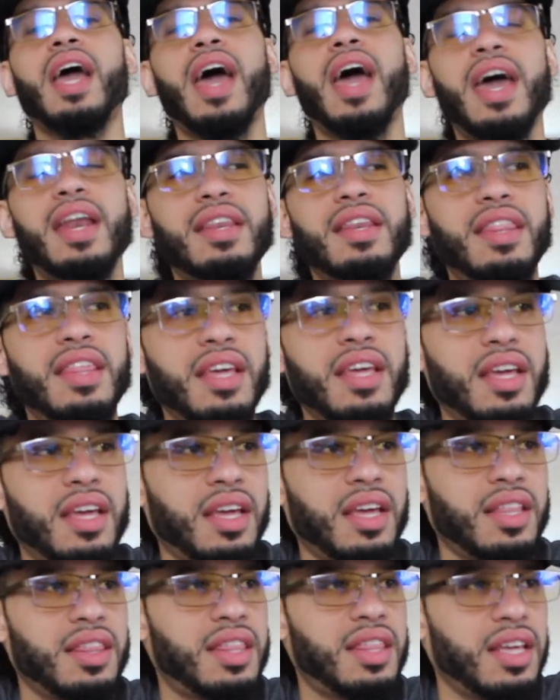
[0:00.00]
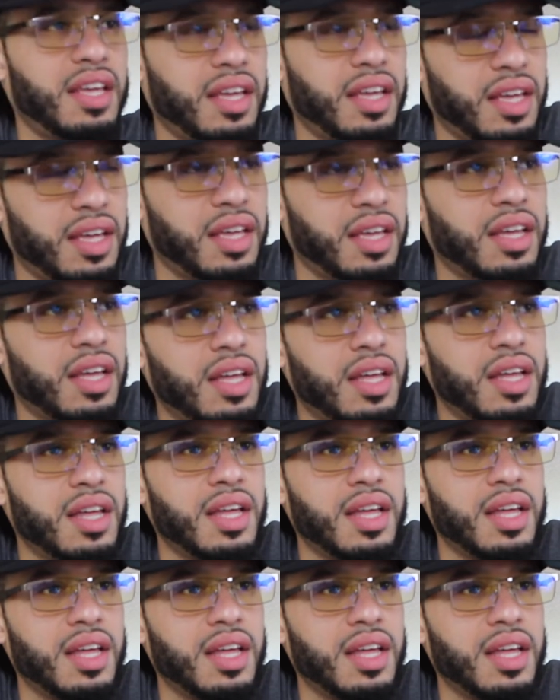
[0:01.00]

And the